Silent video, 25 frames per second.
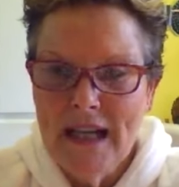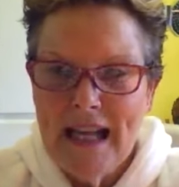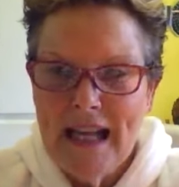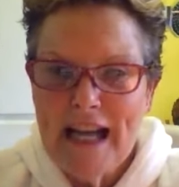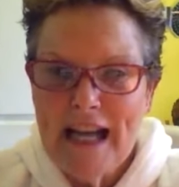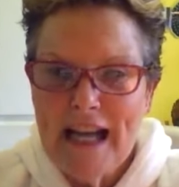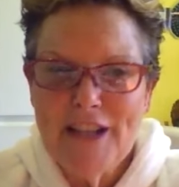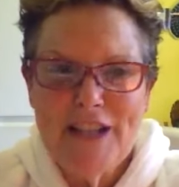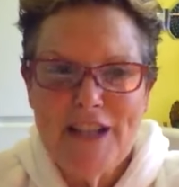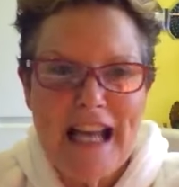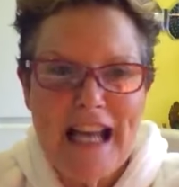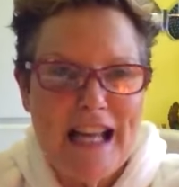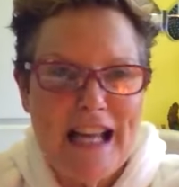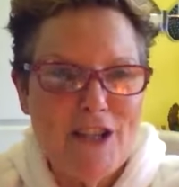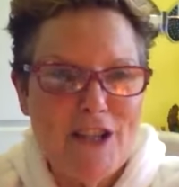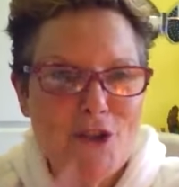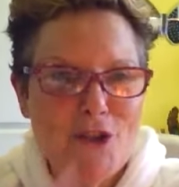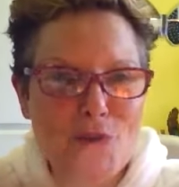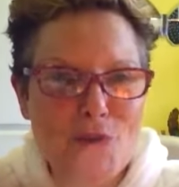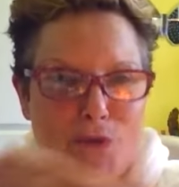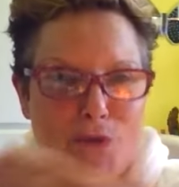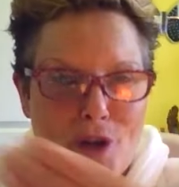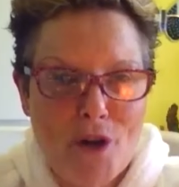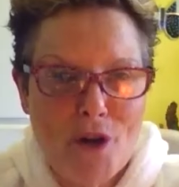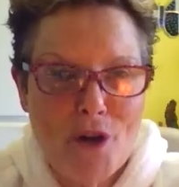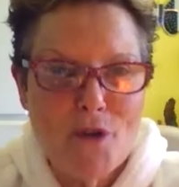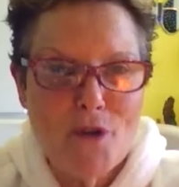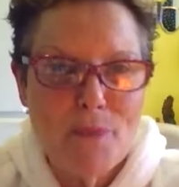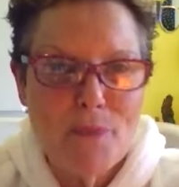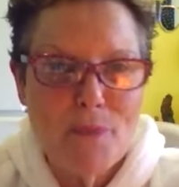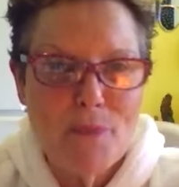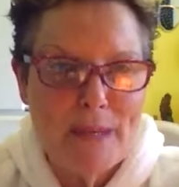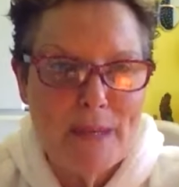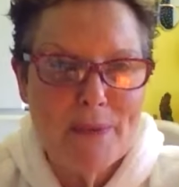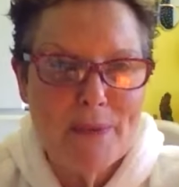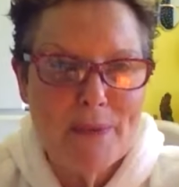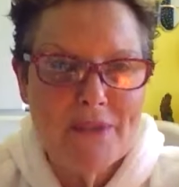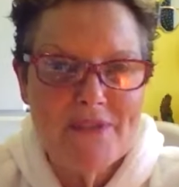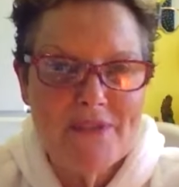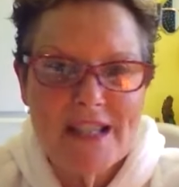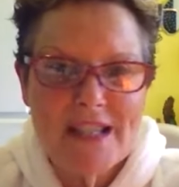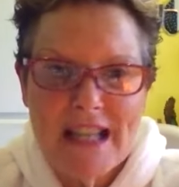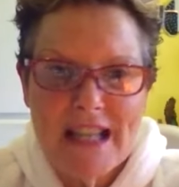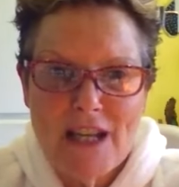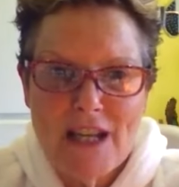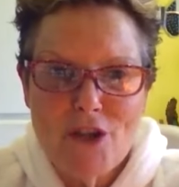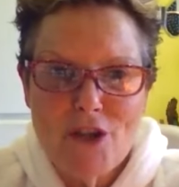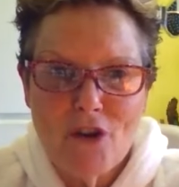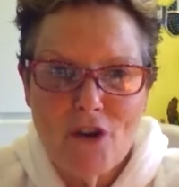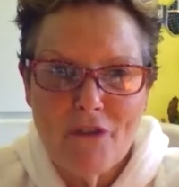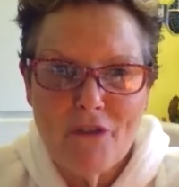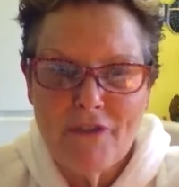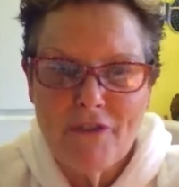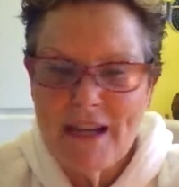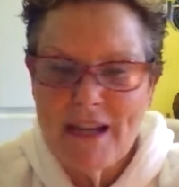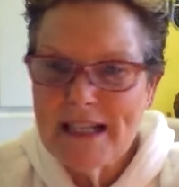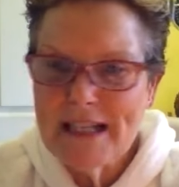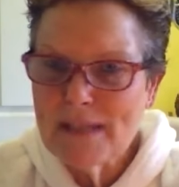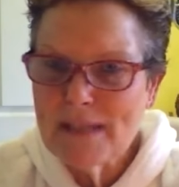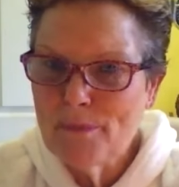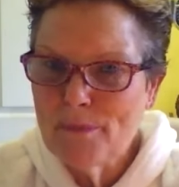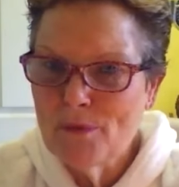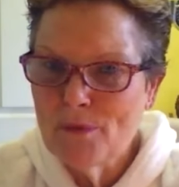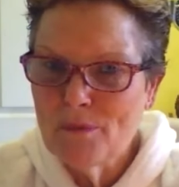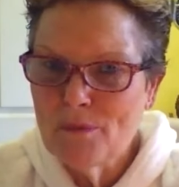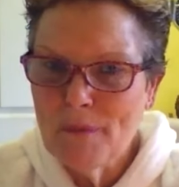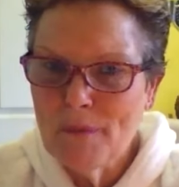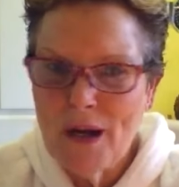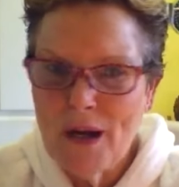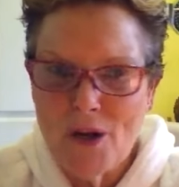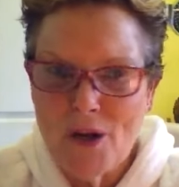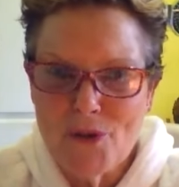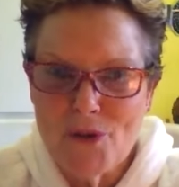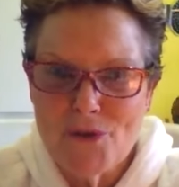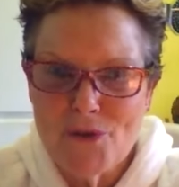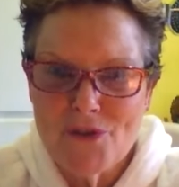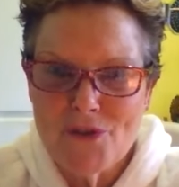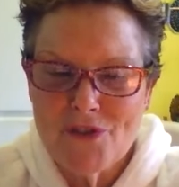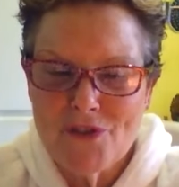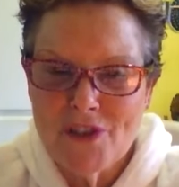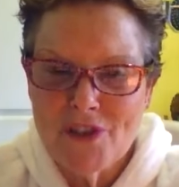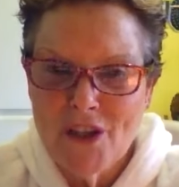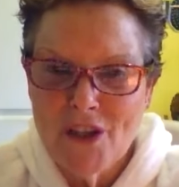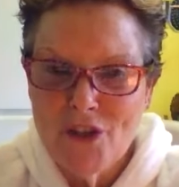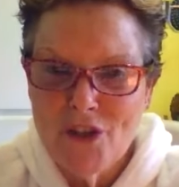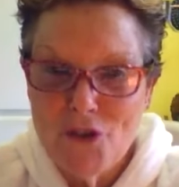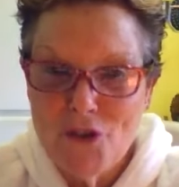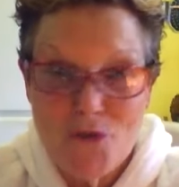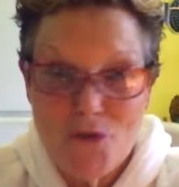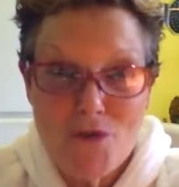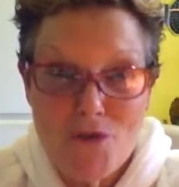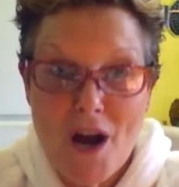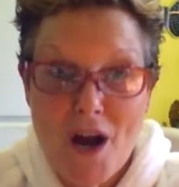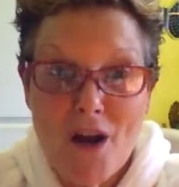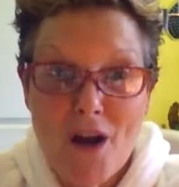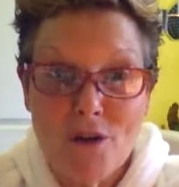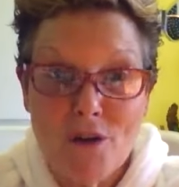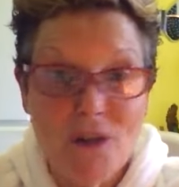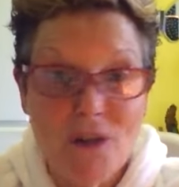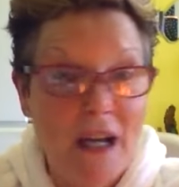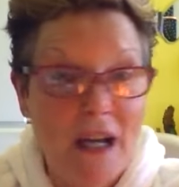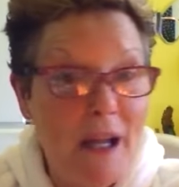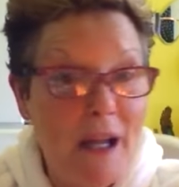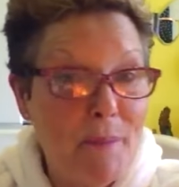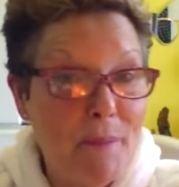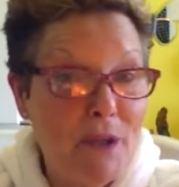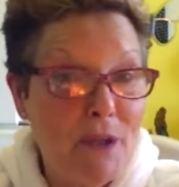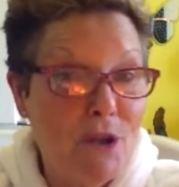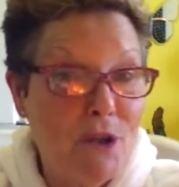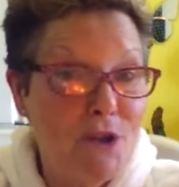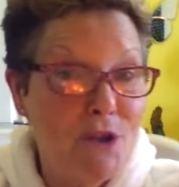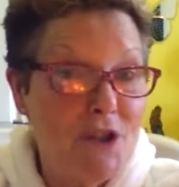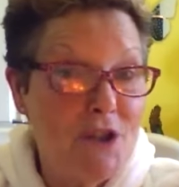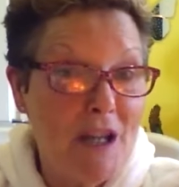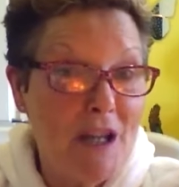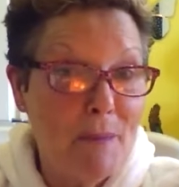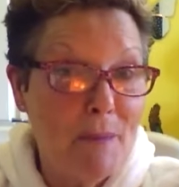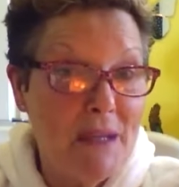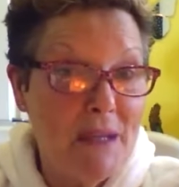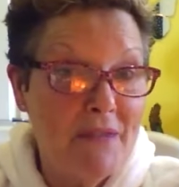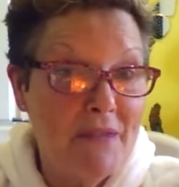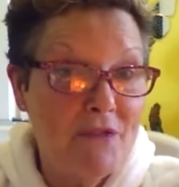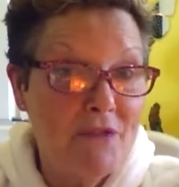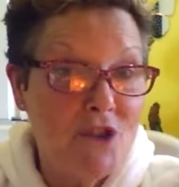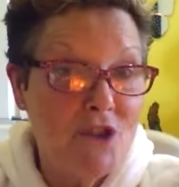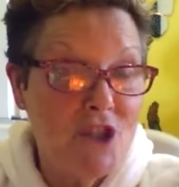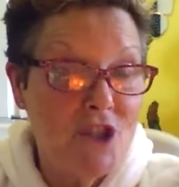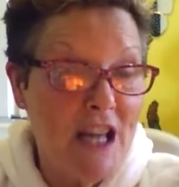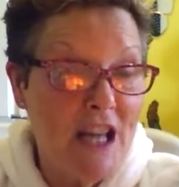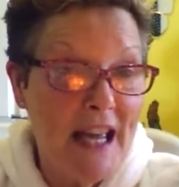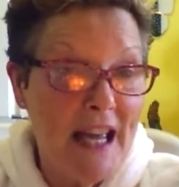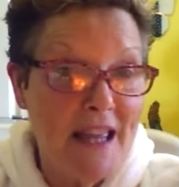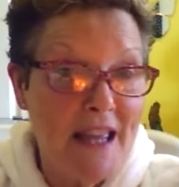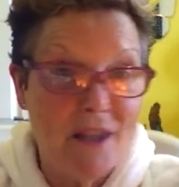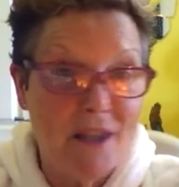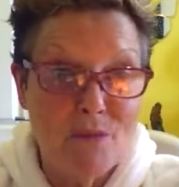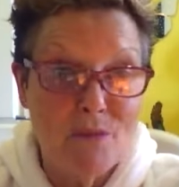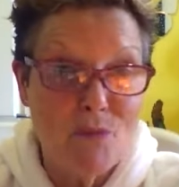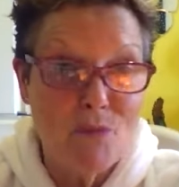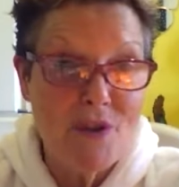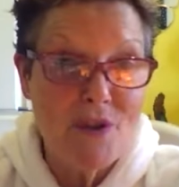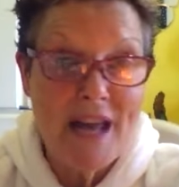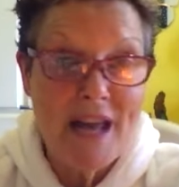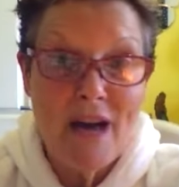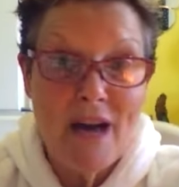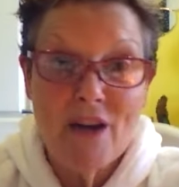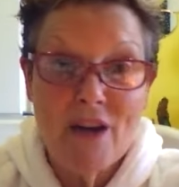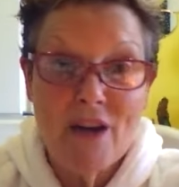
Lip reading: And yet, you know, people have seen your Facebook posts, you know, because some even share them without